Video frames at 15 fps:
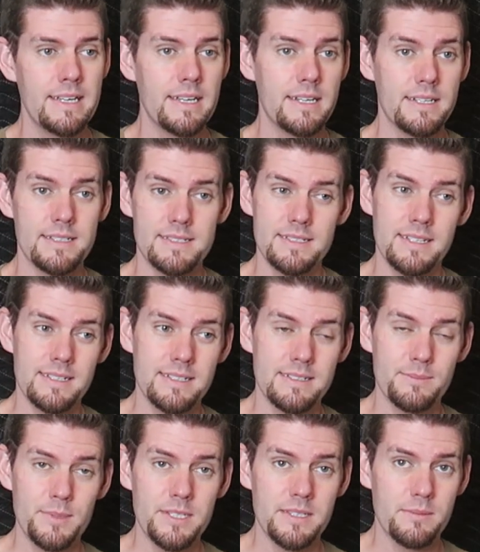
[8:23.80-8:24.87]
It's not
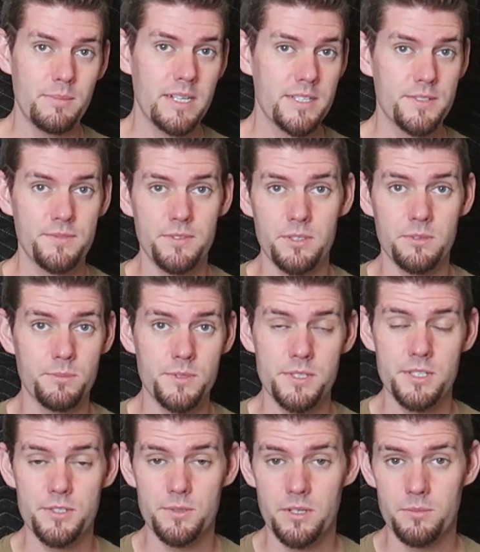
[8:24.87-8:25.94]
going to be the best fumes
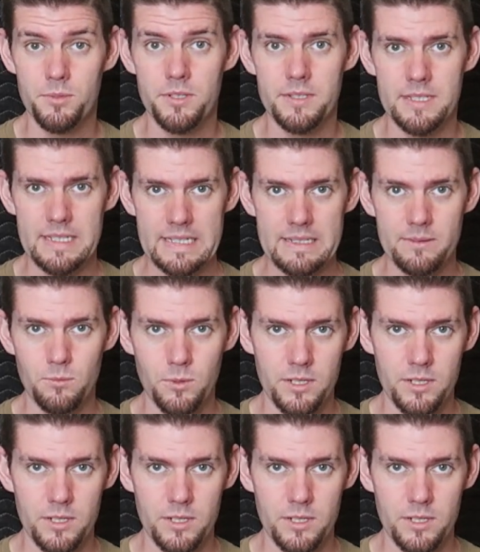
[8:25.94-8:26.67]
because you are breathing in